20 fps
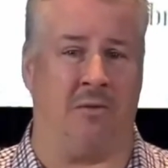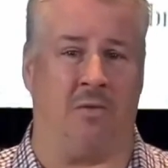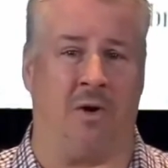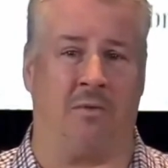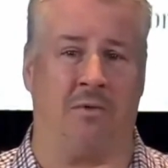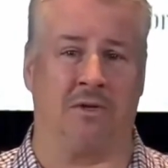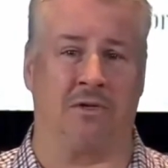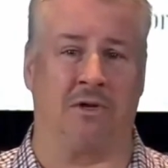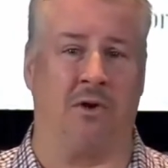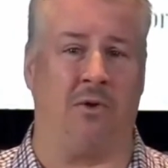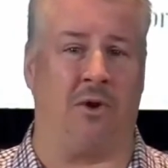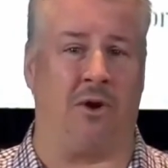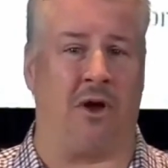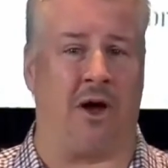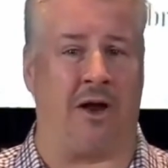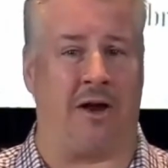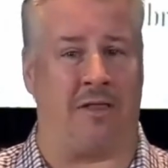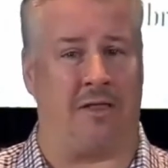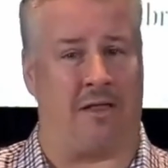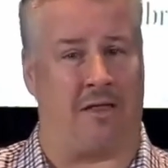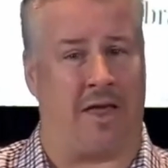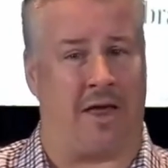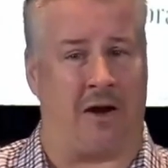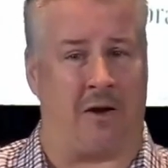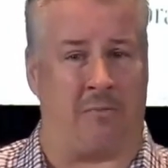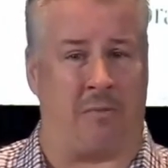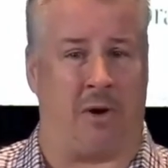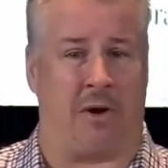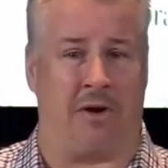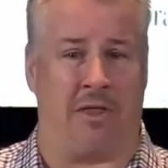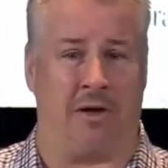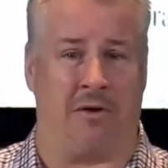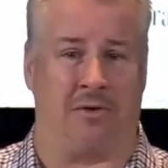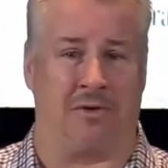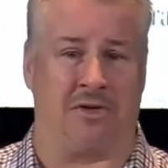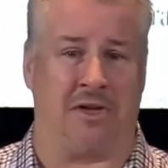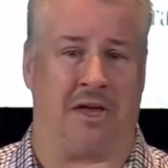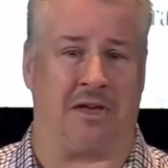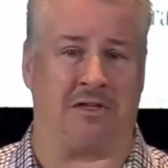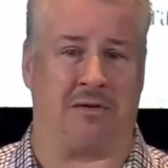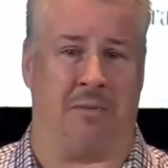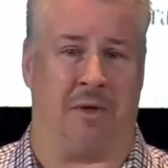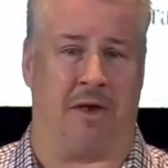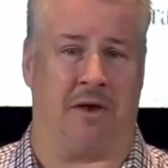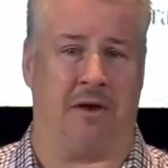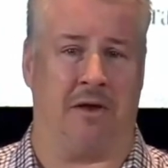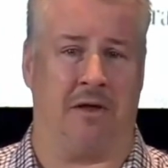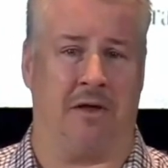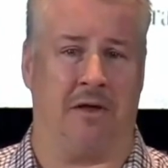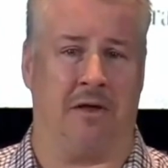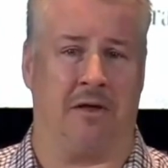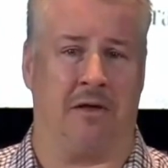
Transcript: in what was going on in the later part of the Old Testament.